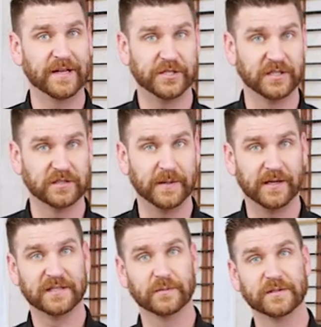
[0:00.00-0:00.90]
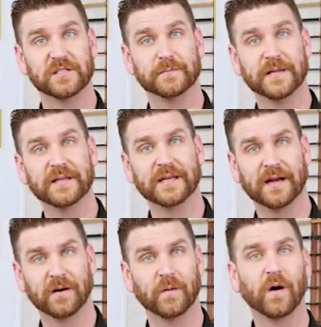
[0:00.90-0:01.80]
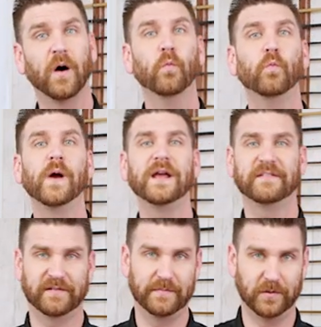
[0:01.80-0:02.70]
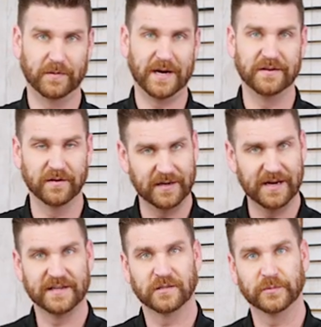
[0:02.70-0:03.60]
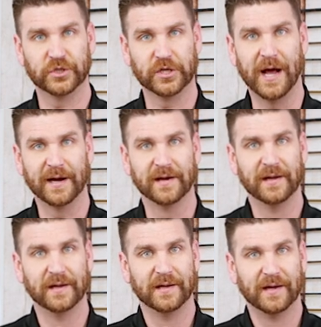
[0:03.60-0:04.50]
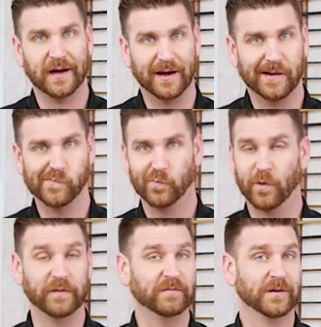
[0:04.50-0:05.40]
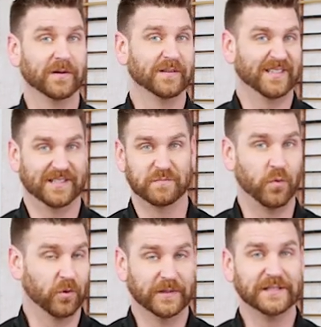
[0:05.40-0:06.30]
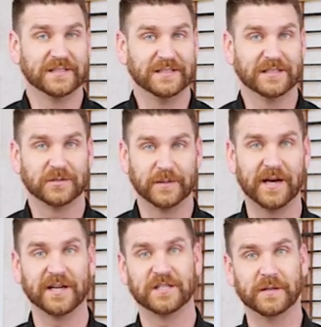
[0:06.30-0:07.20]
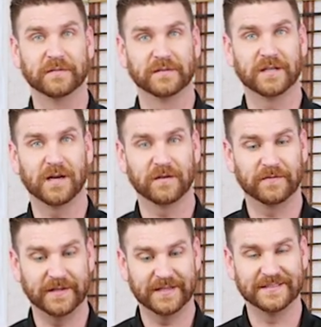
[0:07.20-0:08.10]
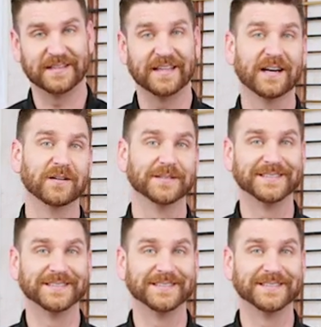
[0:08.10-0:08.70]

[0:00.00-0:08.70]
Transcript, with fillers: fletchings because it would spin the arrow away from the riser as it was shot. Um, what we've learned in more recent years with high-speed photography is that the arrow